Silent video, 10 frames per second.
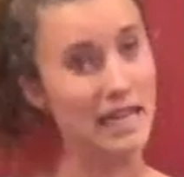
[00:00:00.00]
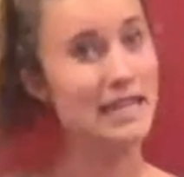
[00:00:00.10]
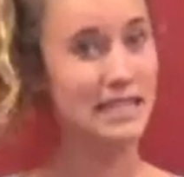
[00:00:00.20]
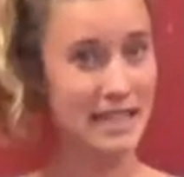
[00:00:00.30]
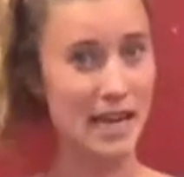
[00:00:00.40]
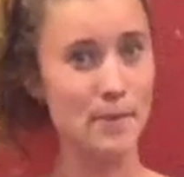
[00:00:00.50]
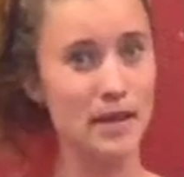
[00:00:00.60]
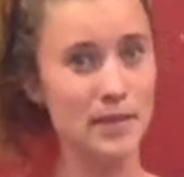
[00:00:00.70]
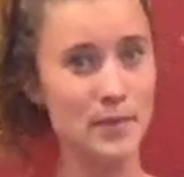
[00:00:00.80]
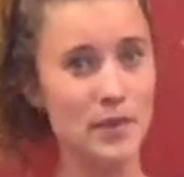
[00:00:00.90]
a statement,
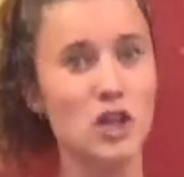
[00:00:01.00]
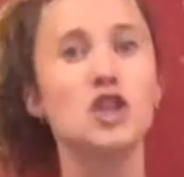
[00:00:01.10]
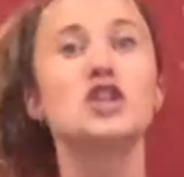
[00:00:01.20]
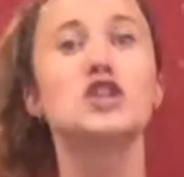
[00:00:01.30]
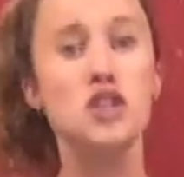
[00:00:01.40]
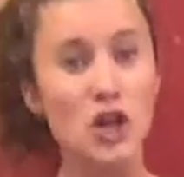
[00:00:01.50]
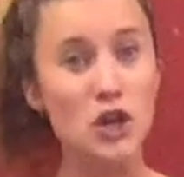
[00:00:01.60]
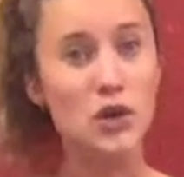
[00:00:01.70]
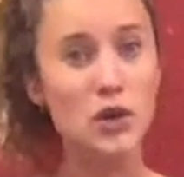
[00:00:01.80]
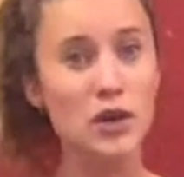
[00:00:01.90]
2.